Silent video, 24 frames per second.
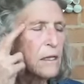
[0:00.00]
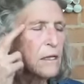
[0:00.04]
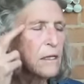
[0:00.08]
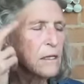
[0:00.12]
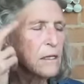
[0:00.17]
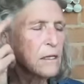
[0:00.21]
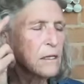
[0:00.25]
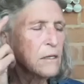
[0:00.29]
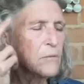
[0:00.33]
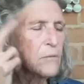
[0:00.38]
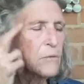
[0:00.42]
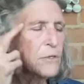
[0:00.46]

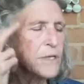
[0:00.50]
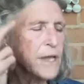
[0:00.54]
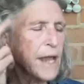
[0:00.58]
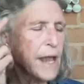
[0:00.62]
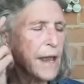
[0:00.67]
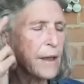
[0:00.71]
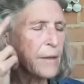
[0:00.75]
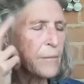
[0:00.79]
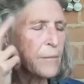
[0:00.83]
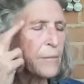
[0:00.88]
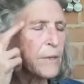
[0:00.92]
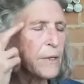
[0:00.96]
And here we're
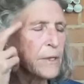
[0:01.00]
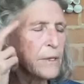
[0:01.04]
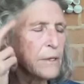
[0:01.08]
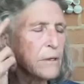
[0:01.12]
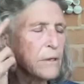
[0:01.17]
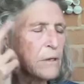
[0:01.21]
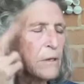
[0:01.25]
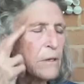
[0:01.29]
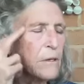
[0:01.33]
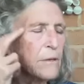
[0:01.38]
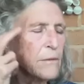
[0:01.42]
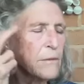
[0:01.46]
tapping
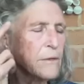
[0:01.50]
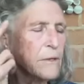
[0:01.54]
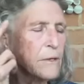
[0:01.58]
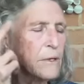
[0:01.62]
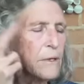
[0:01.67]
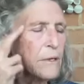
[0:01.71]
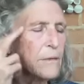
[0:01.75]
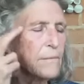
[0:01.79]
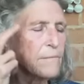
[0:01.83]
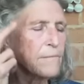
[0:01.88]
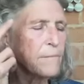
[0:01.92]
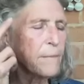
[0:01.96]
on
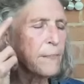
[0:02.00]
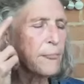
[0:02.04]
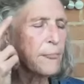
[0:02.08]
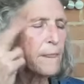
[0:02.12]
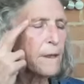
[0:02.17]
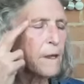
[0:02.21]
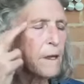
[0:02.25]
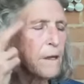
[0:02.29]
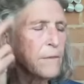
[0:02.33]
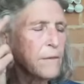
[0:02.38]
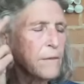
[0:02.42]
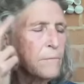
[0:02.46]
the
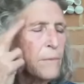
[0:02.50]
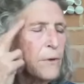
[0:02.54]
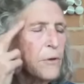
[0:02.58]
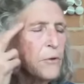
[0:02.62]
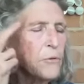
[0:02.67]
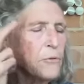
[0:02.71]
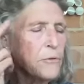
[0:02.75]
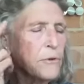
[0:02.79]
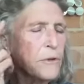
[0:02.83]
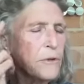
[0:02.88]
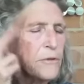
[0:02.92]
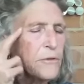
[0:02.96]

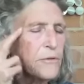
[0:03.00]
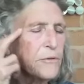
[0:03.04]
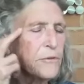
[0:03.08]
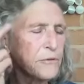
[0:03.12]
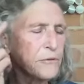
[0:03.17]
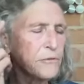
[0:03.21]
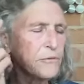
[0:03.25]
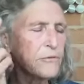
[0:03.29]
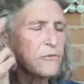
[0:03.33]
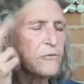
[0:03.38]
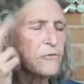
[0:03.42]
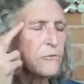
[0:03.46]
bony
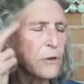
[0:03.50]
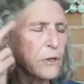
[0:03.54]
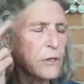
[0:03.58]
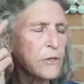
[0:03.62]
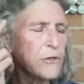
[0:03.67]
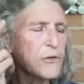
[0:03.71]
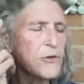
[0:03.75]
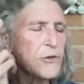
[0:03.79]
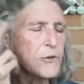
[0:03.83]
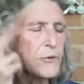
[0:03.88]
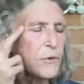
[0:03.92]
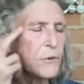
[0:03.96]

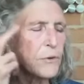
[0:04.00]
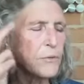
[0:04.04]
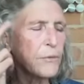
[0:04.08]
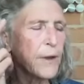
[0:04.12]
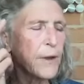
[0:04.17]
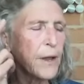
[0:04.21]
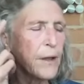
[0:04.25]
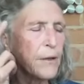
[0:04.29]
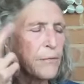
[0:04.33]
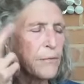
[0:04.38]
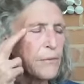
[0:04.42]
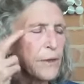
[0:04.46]
structure
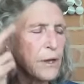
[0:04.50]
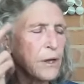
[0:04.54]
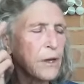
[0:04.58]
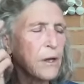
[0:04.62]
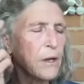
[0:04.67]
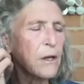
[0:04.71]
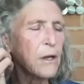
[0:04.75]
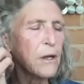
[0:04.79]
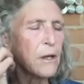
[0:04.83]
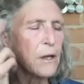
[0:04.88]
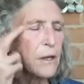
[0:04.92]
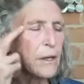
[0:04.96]
around the
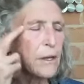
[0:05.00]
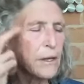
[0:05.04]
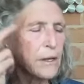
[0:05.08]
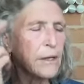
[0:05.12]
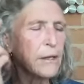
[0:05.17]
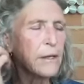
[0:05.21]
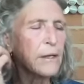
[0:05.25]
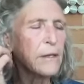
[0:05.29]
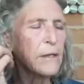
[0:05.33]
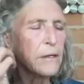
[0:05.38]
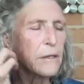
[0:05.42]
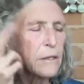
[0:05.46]

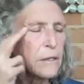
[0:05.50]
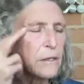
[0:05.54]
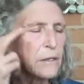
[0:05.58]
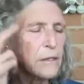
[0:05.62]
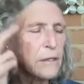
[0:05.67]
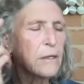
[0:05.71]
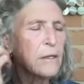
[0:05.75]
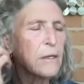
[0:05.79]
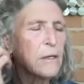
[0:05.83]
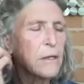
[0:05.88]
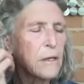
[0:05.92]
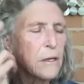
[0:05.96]
eye.
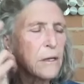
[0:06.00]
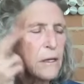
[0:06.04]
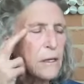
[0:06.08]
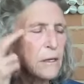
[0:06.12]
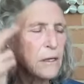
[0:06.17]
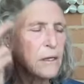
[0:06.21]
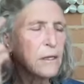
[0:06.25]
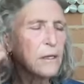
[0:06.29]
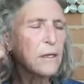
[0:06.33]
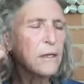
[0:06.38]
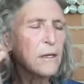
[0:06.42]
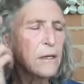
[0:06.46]

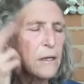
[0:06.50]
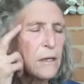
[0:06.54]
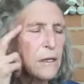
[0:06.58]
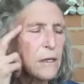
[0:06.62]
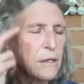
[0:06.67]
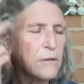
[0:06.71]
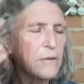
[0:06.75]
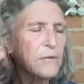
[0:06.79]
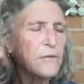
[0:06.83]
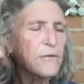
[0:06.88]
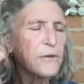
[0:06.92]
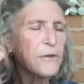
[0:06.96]

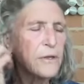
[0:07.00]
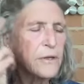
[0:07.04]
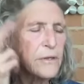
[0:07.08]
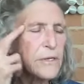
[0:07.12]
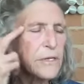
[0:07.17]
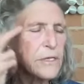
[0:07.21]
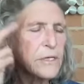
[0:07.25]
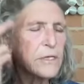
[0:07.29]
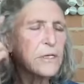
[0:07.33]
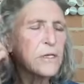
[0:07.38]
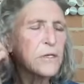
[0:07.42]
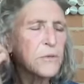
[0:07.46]
And just
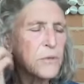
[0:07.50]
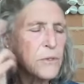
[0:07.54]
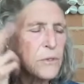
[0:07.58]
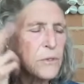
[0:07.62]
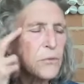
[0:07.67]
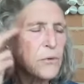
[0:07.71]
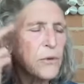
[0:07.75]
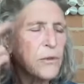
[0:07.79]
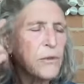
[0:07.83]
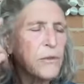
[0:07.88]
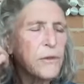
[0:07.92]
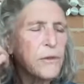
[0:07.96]

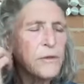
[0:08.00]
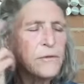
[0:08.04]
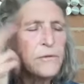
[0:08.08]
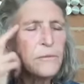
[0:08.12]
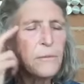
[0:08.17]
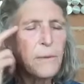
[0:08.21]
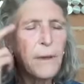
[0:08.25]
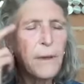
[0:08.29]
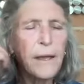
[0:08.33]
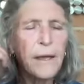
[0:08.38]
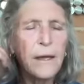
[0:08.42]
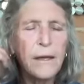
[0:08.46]
continuing with this
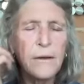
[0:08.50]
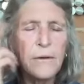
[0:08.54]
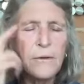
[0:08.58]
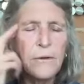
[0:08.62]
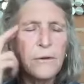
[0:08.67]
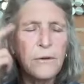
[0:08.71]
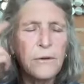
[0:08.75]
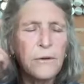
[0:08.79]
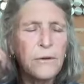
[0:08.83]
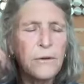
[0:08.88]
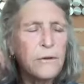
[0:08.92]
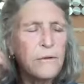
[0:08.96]

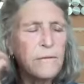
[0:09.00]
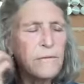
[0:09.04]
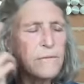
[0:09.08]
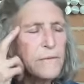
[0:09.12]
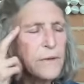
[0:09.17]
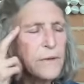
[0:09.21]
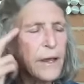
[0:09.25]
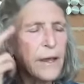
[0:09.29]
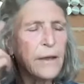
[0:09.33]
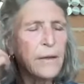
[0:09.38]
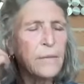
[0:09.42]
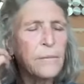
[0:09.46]
pattern of
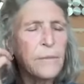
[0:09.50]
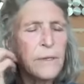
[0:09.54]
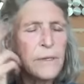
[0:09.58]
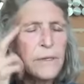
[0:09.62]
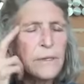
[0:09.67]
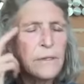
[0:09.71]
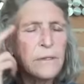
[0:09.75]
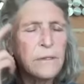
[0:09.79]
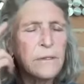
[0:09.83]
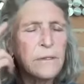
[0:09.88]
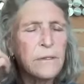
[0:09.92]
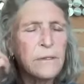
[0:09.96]

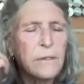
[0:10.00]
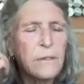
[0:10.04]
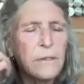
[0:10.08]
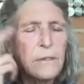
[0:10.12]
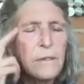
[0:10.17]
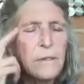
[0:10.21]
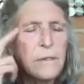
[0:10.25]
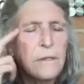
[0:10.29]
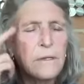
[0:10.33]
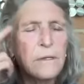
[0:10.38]
tapping